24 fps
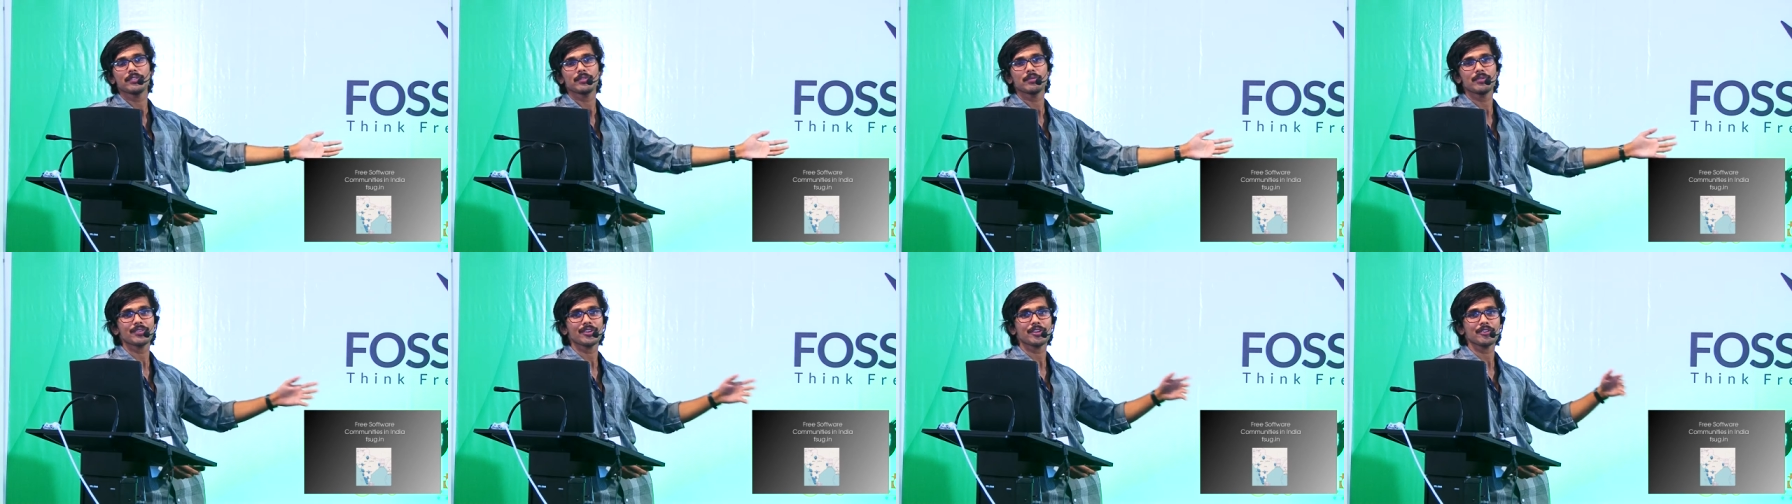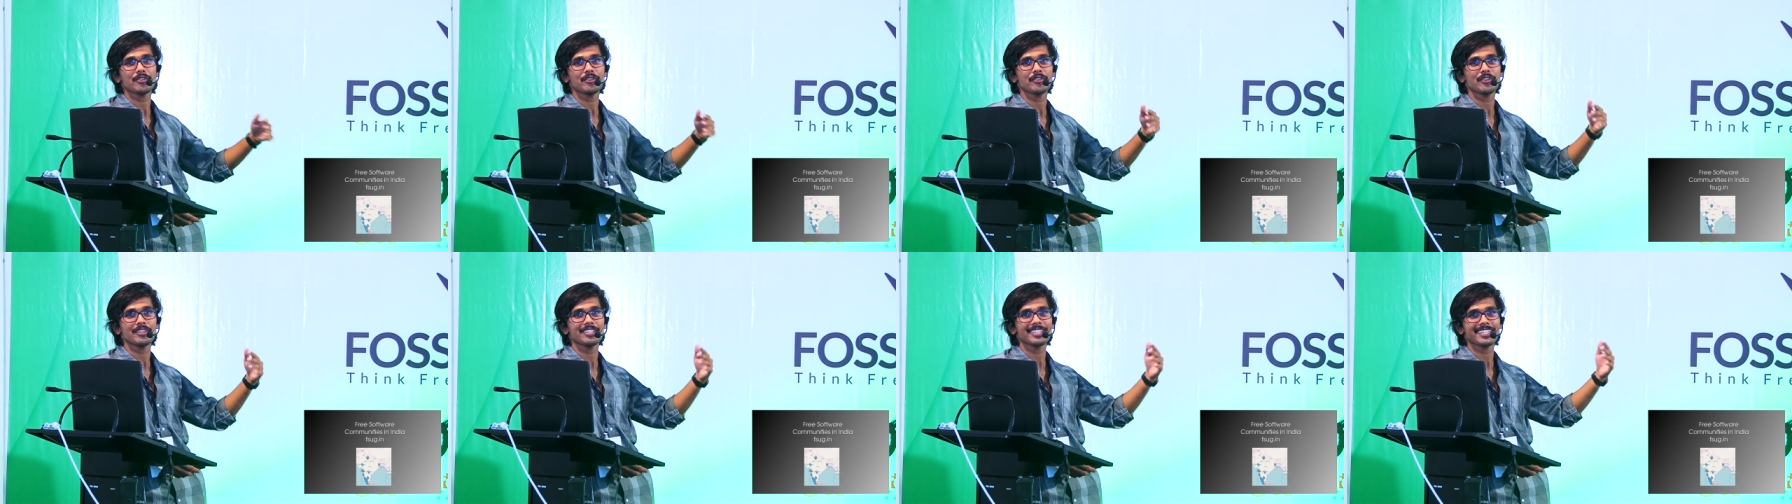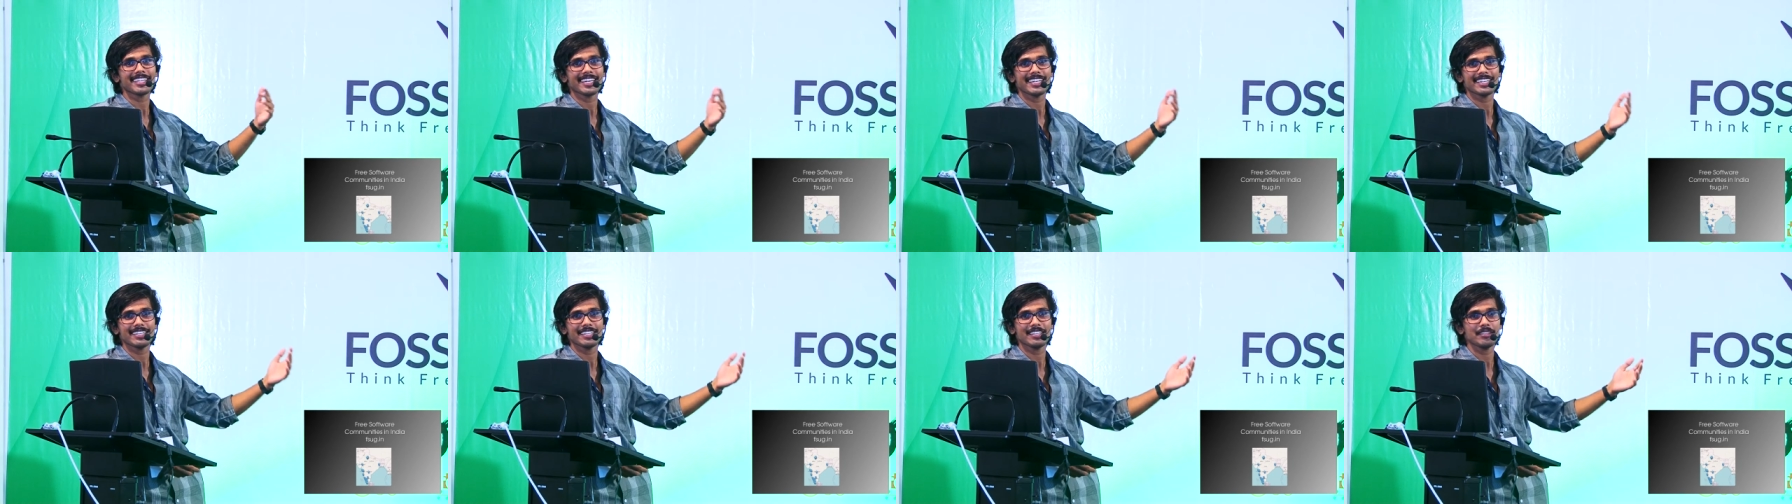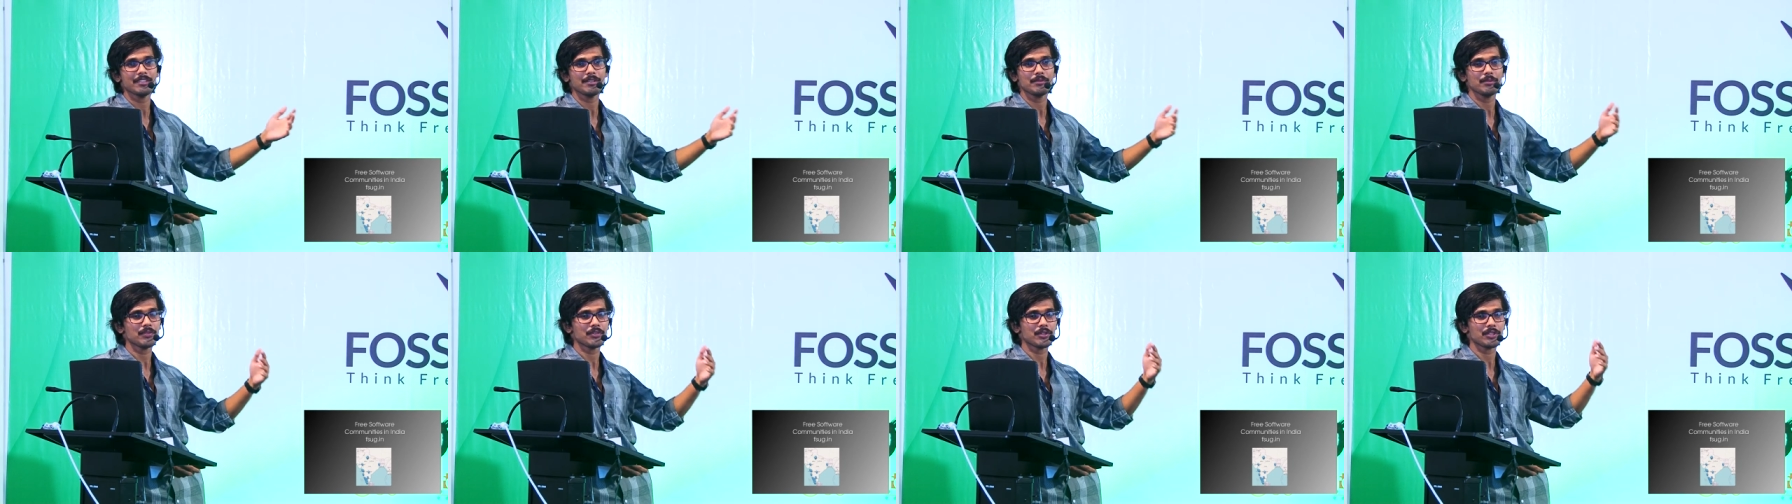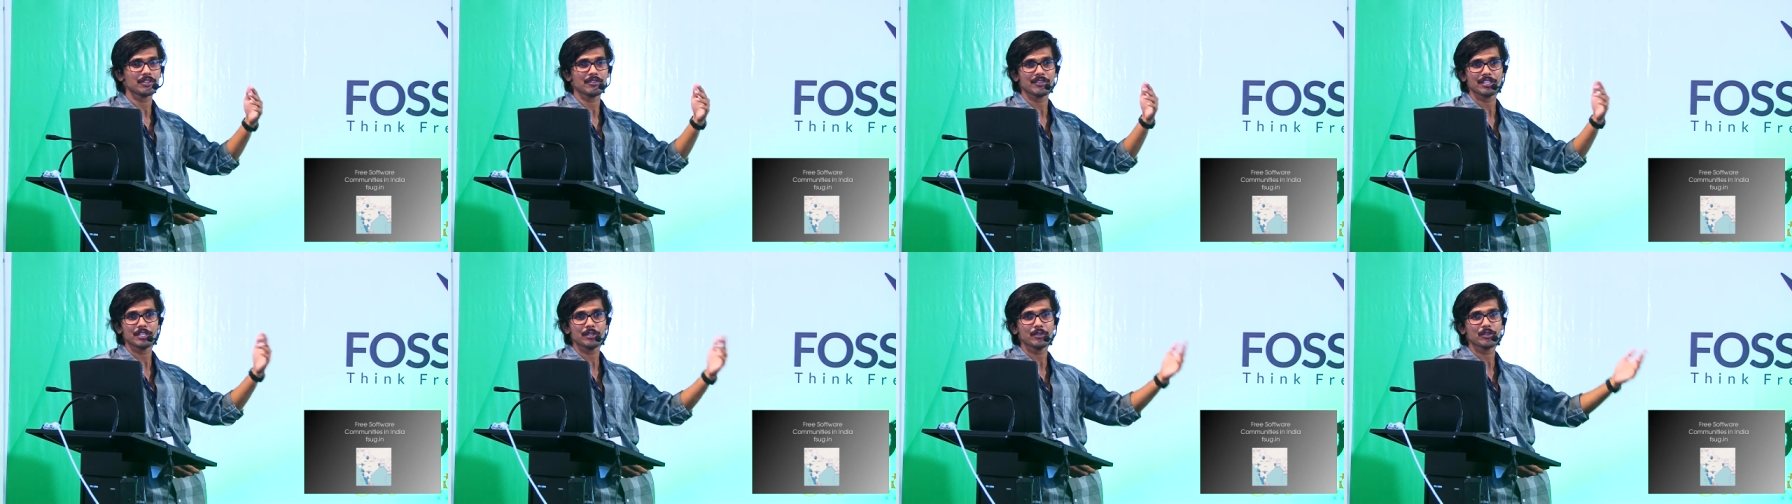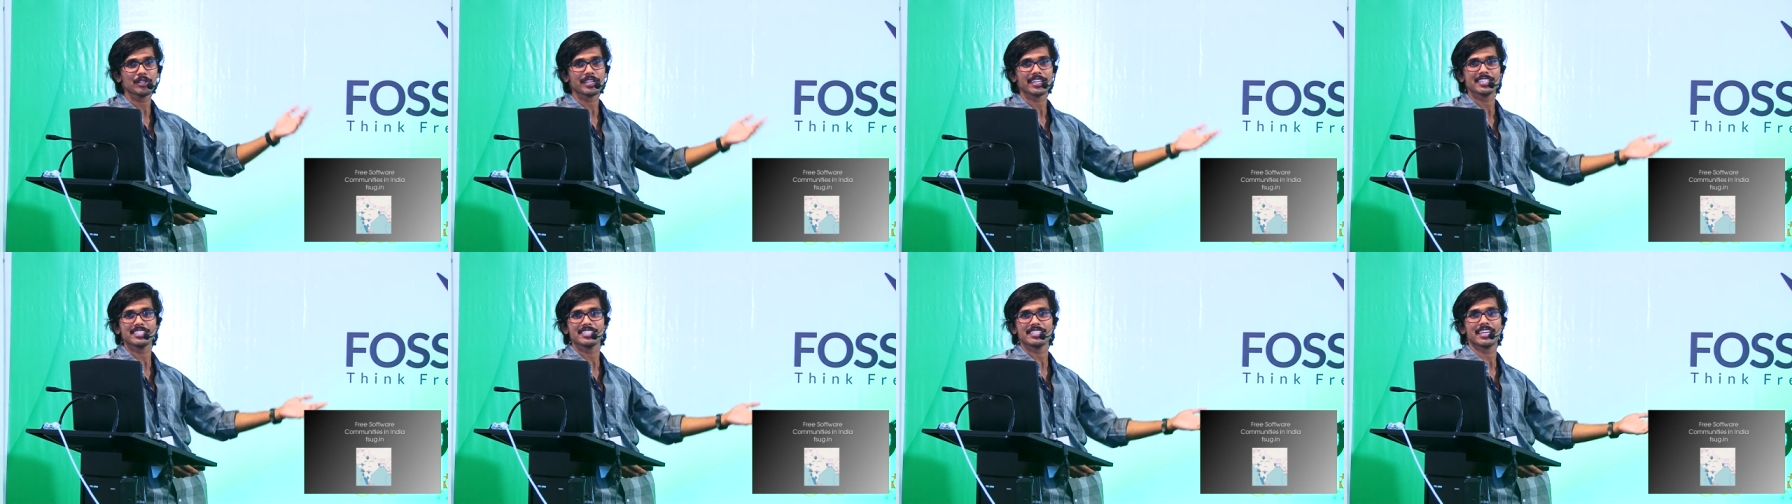before you can before even you
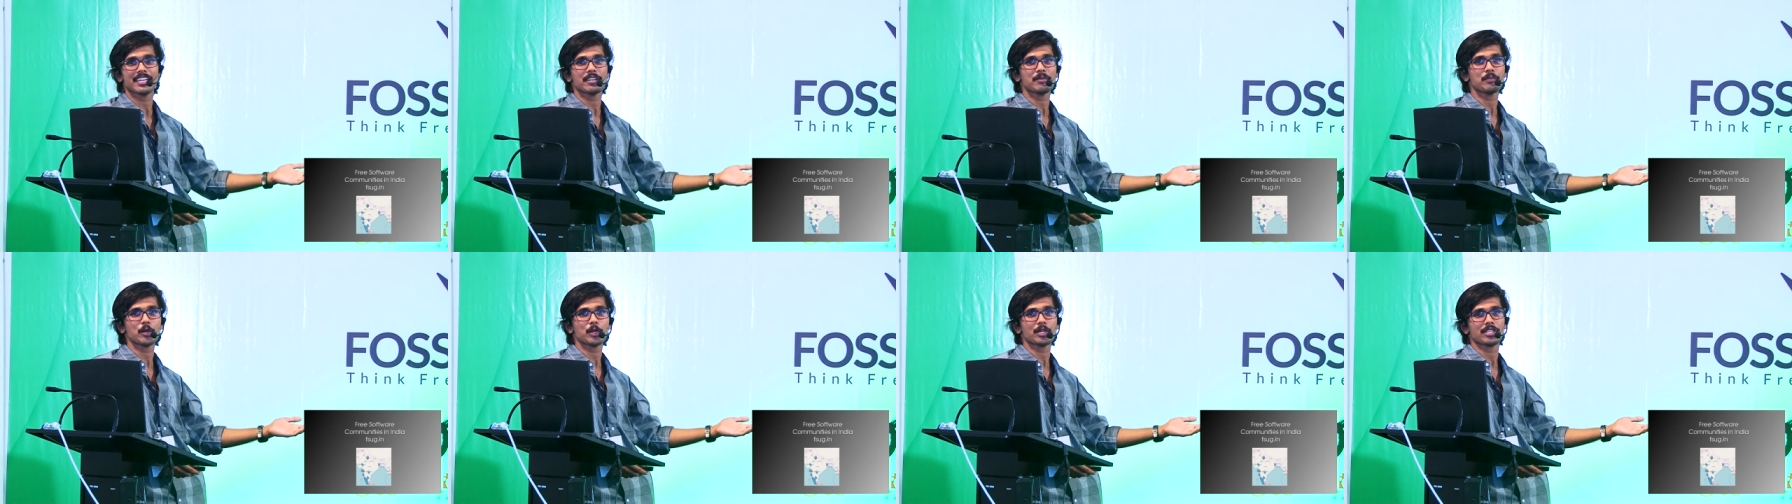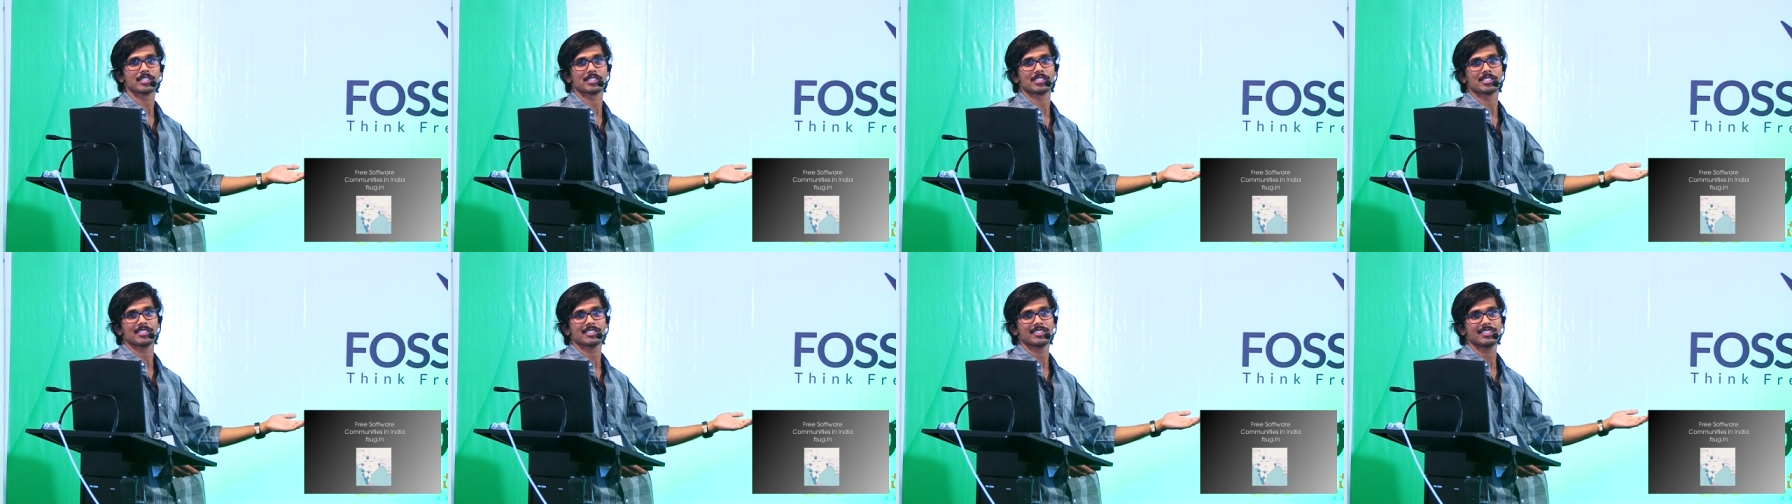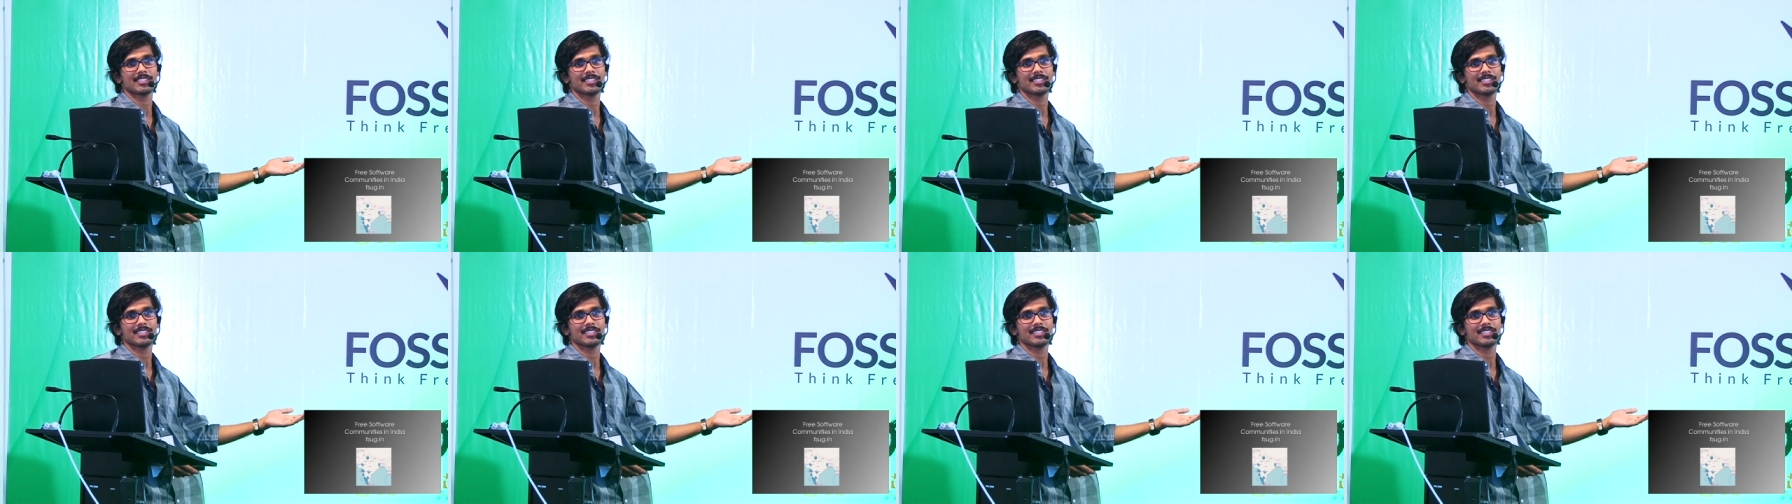can start a protest